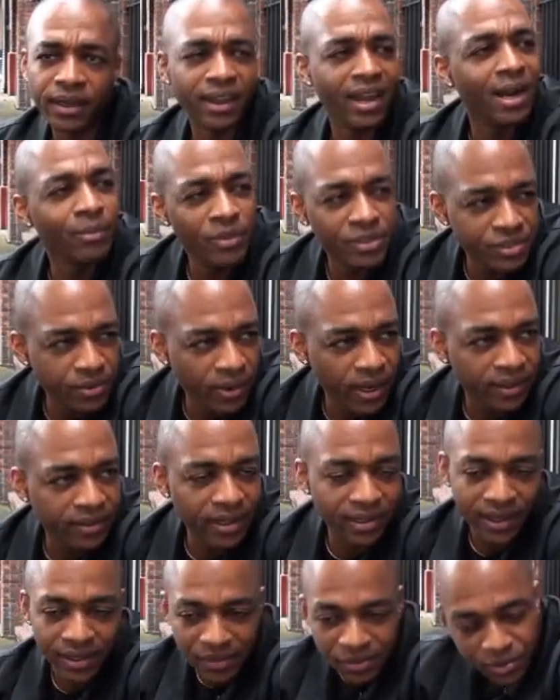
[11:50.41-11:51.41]
camera trick.
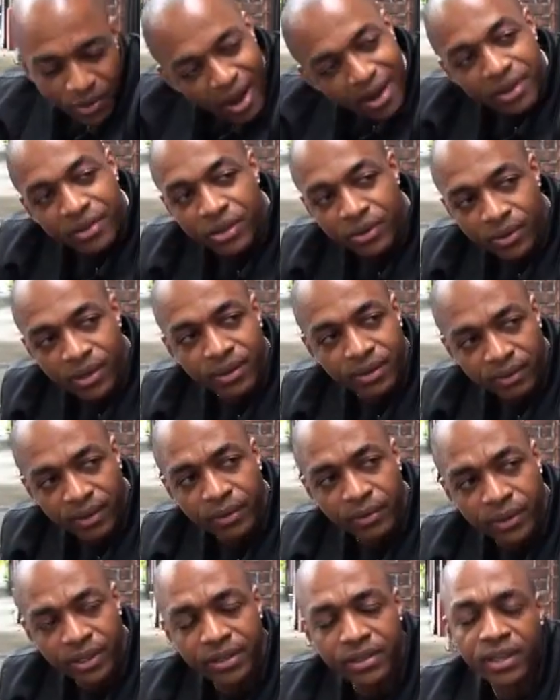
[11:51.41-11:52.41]
They like to try to do it.
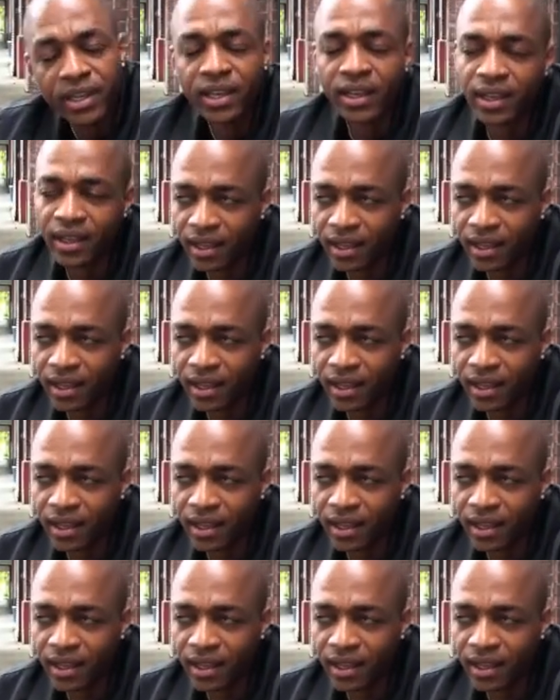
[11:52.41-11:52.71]
They really.